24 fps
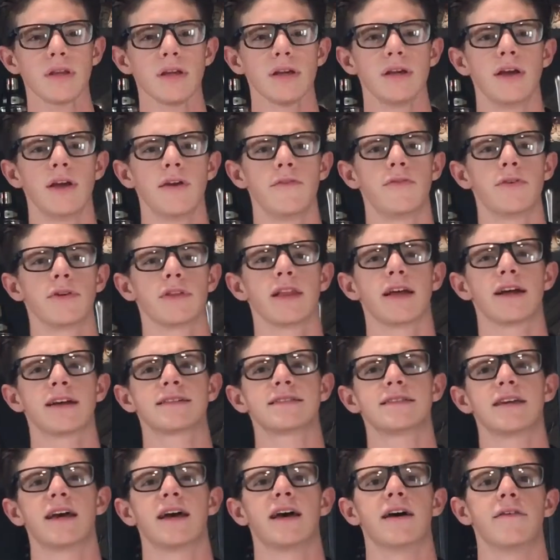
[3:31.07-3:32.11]
If you'd like
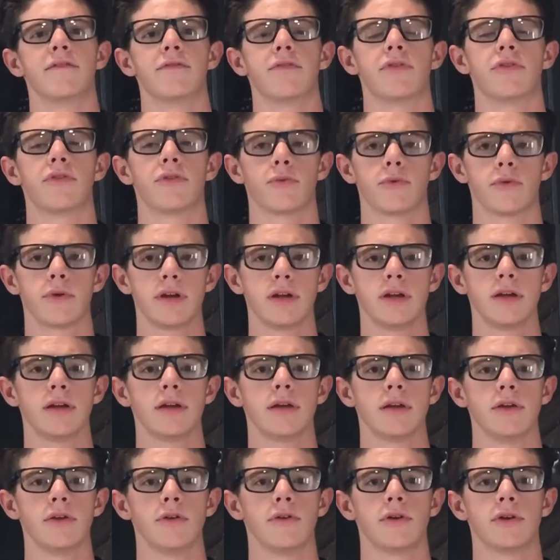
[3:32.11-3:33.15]
to have 3,
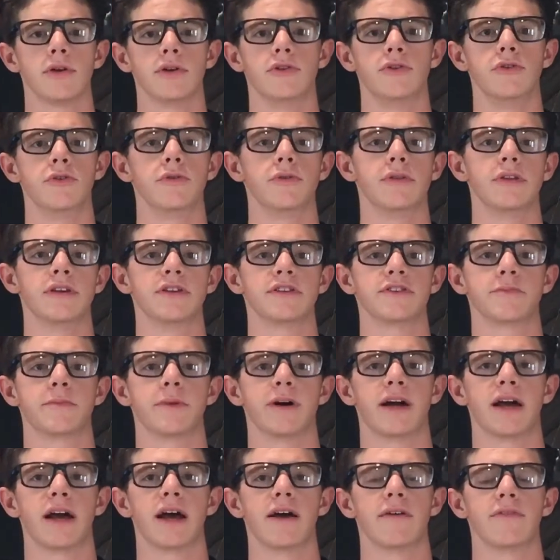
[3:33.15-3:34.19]
you could do this
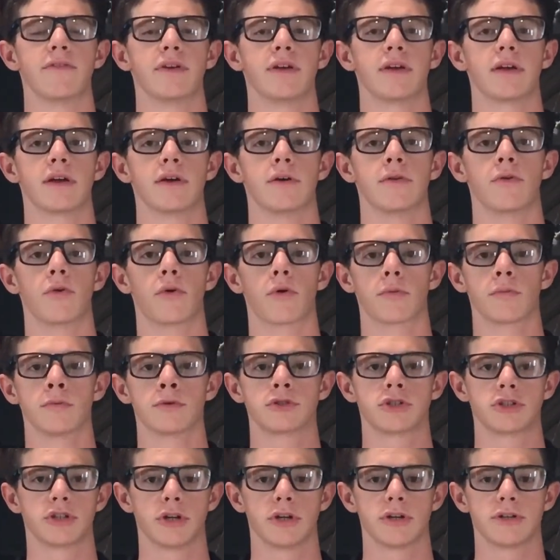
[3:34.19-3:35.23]
by having a normal
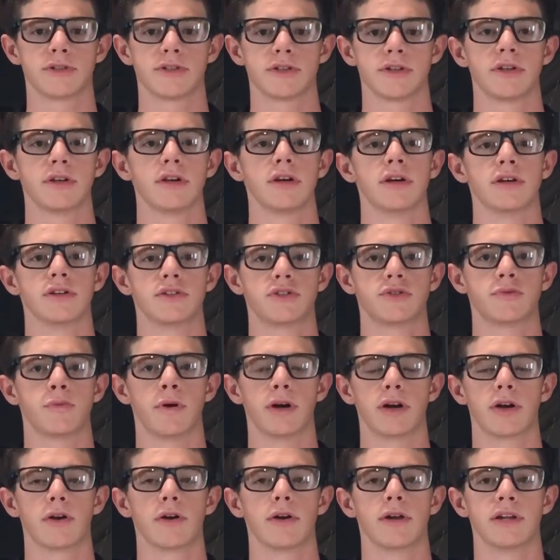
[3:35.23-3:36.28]
shirt, a
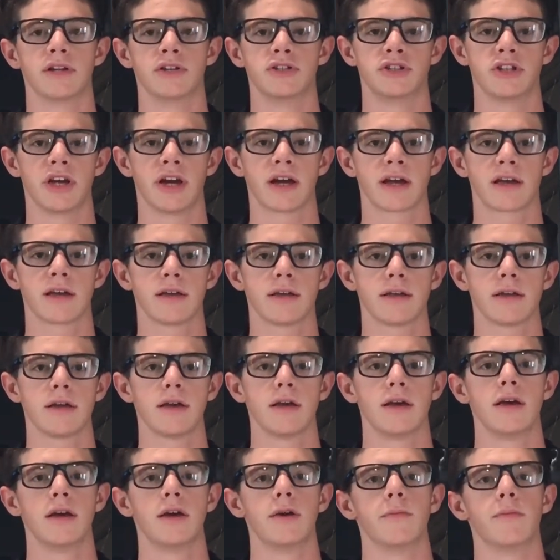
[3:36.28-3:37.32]
sweater, and a jacket,
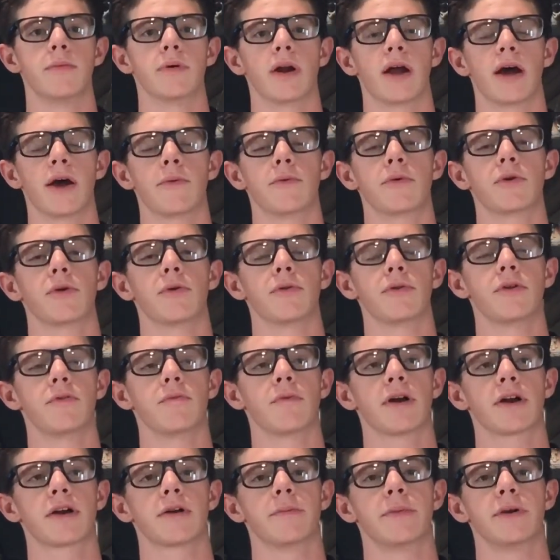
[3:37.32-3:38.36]
but I would only
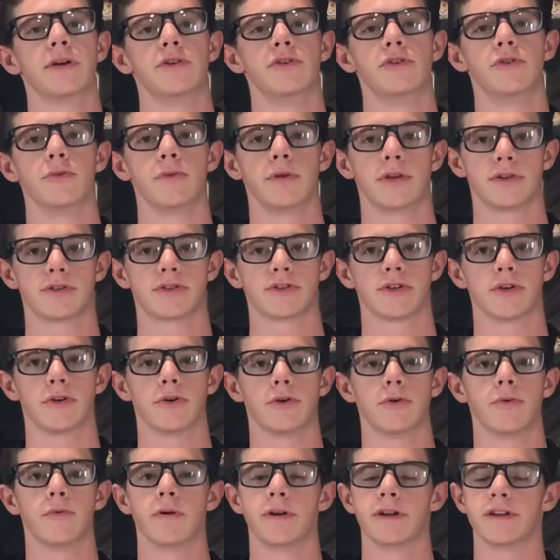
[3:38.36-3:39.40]
recommend doing
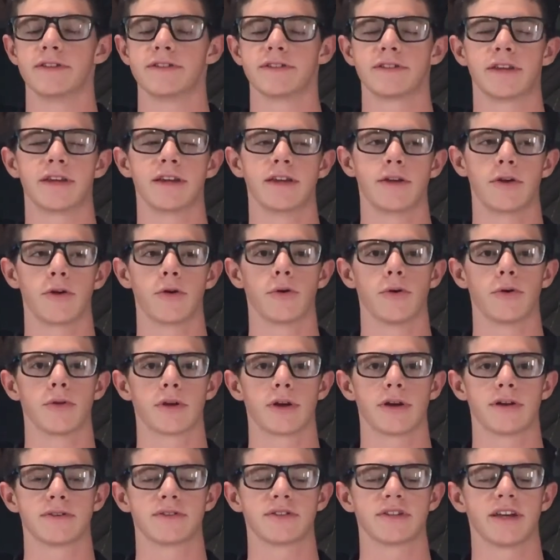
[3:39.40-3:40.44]
so when it's getting colder
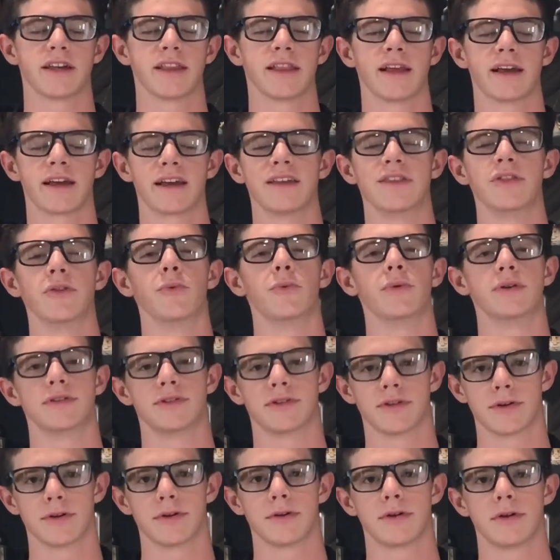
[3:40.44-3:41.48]
outside, like in the
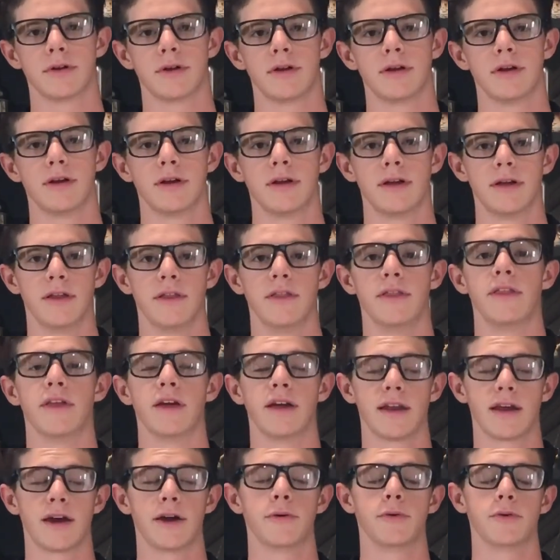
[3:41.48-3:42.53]
winter.
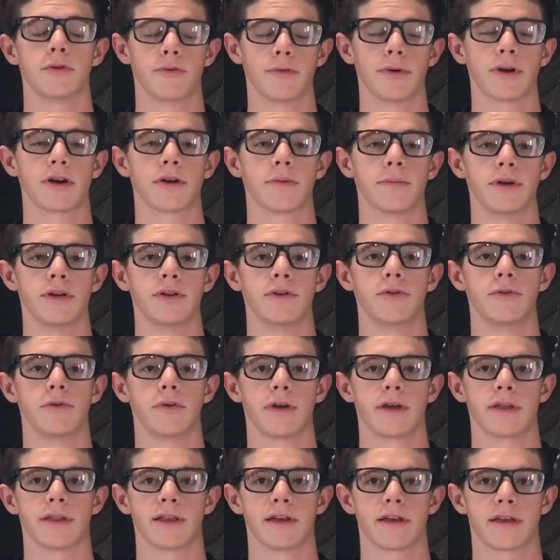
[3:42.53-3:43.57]
Then I would recommend doing
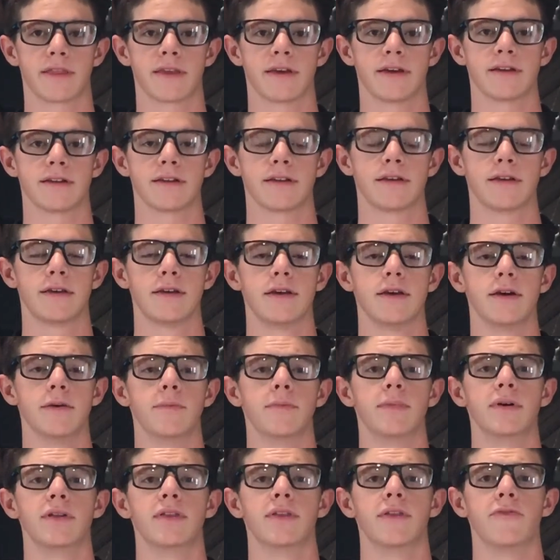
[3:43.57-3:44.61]
it like that.
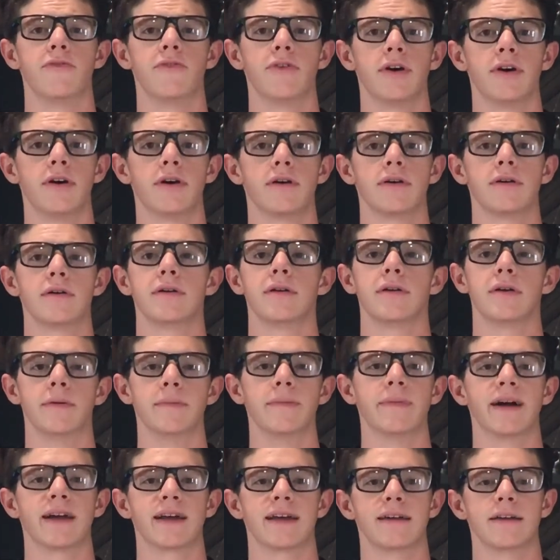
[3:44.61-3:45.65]
But in the fall, it
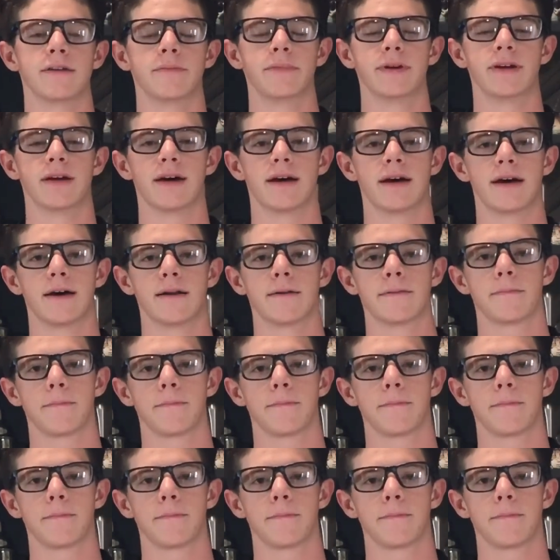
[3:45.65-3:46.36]
might get a bit hot.